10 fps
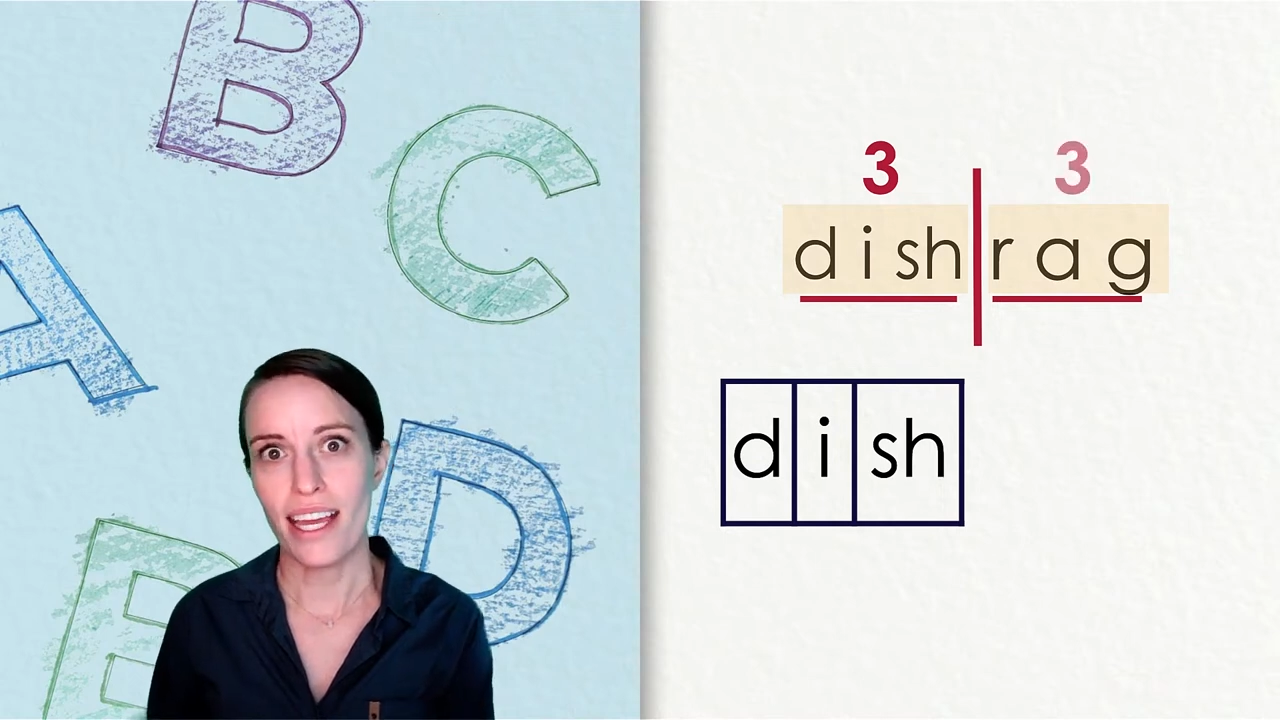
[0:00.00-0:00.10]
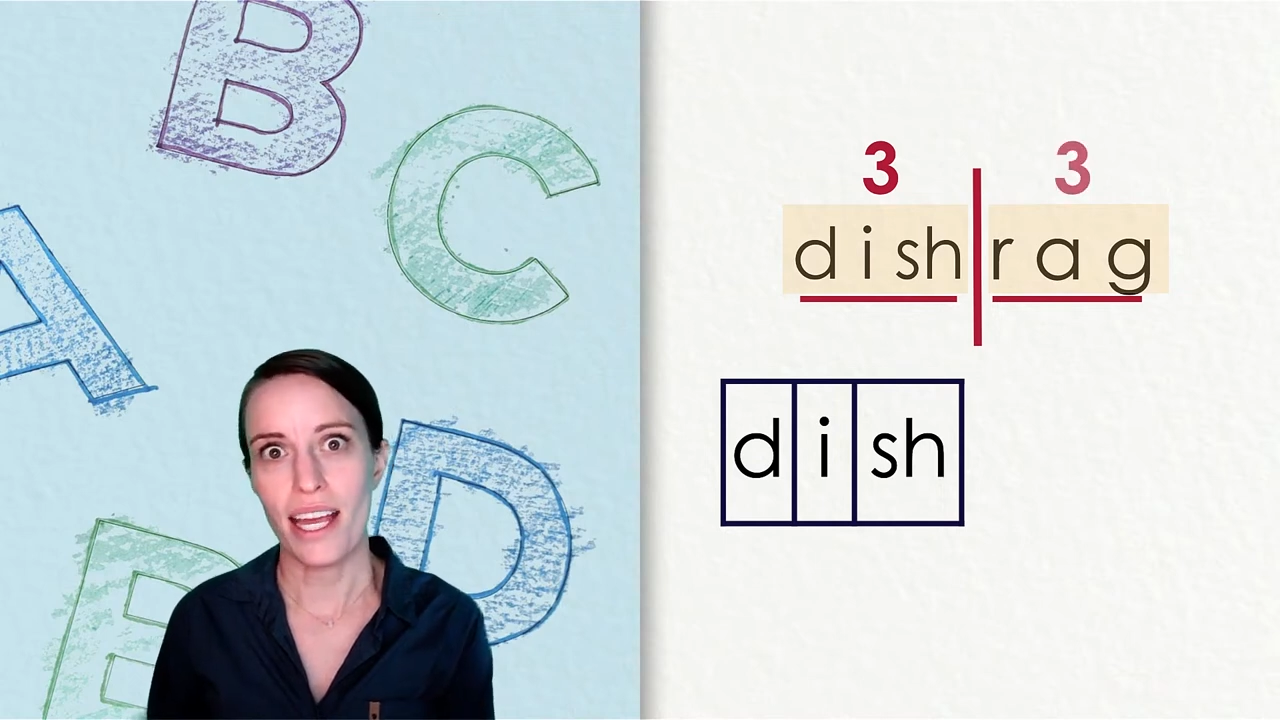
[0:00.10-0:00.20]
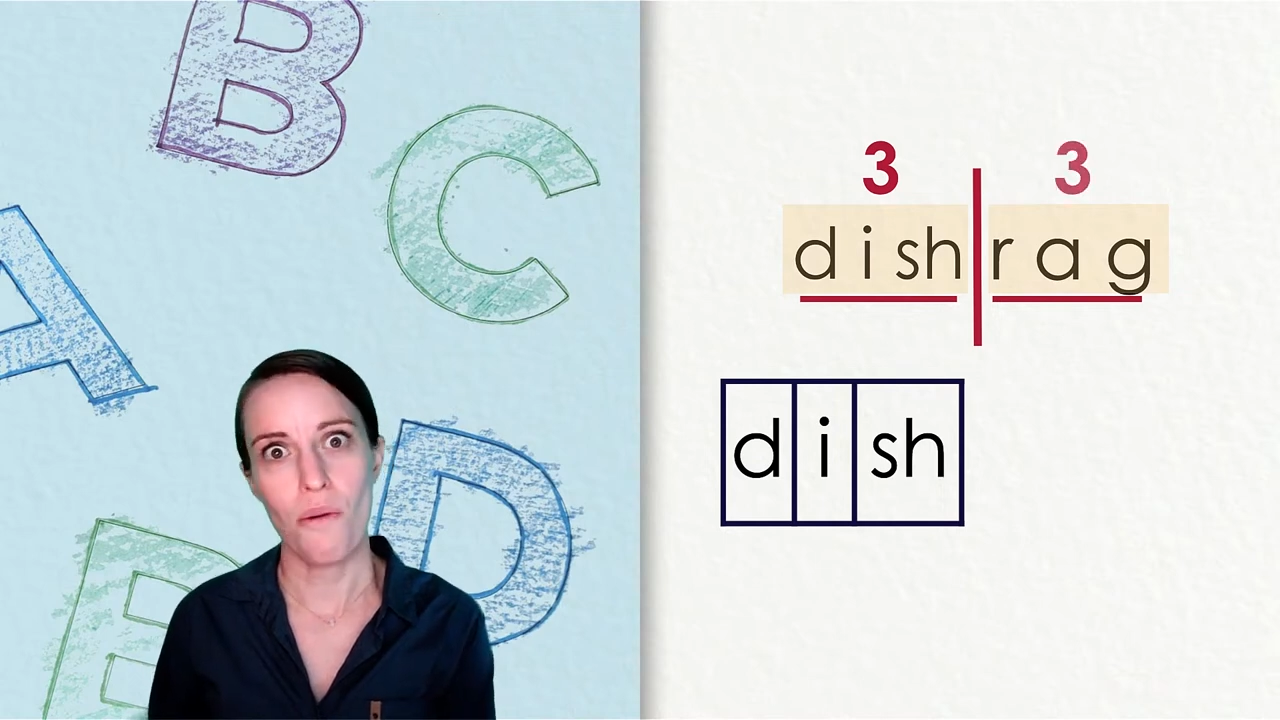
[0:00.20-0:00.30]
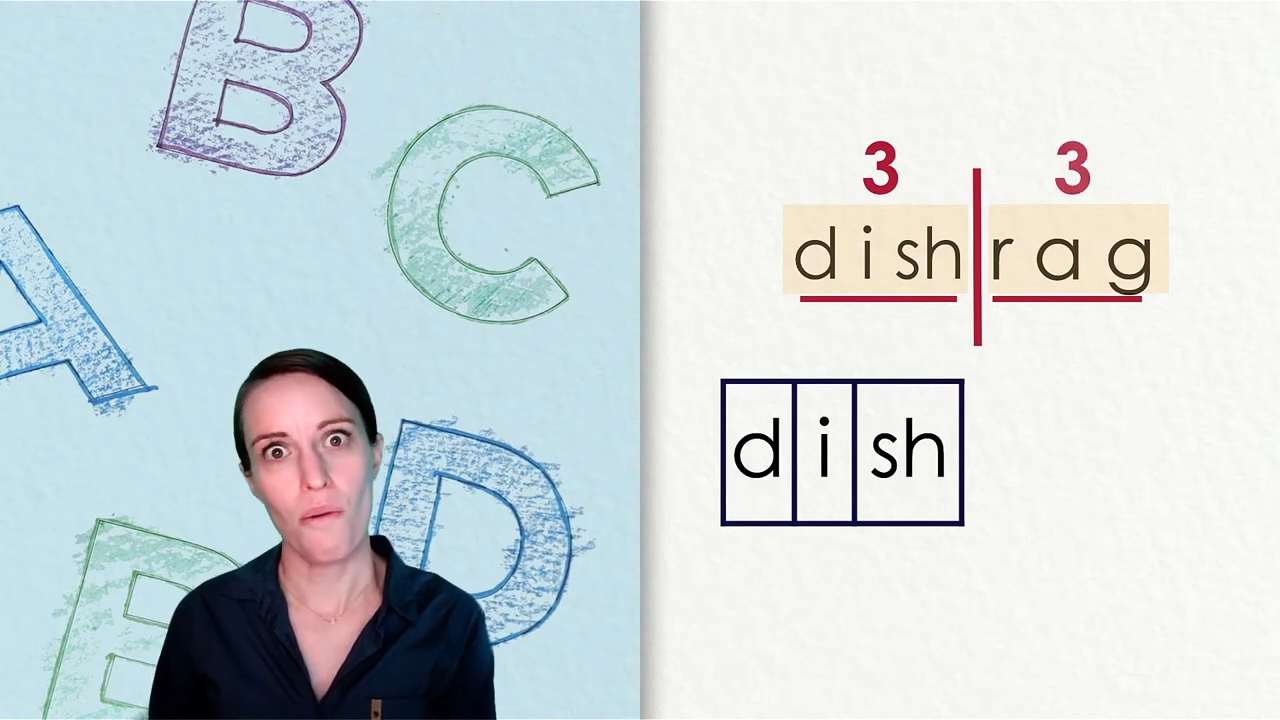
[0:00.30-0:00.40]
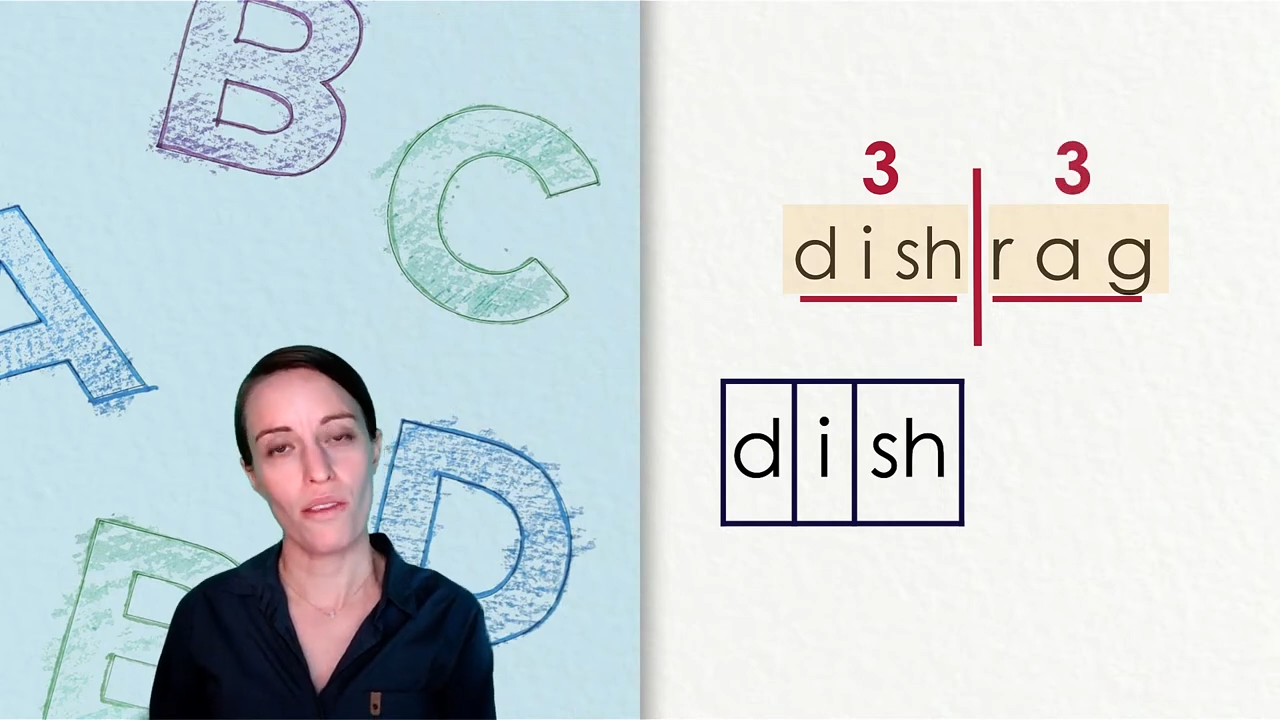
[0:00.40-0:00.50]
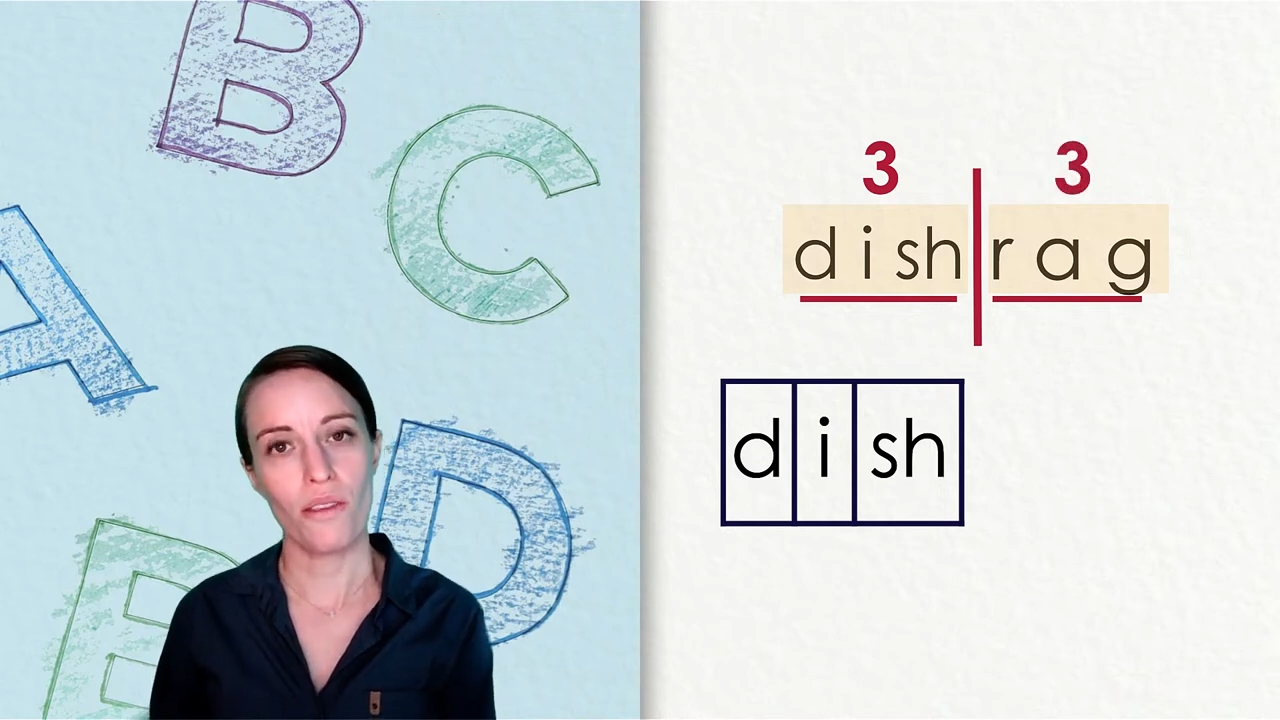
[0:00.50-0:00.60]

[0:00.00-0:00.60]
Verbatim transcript: there were